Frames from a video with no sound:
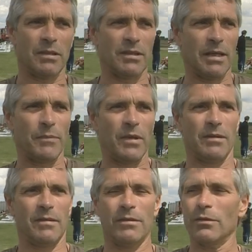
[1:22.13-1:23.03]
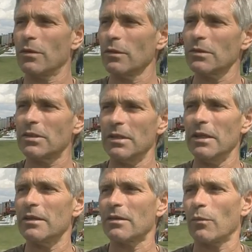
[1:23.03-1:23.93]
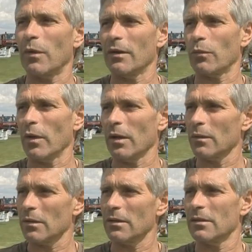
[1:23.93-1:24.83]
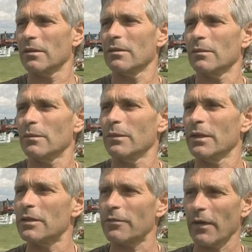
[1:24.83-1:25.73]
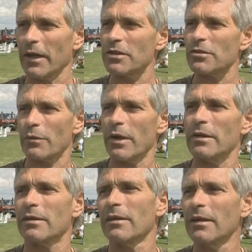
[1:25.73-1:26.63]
except that you don't see it quite well when it's flying straight.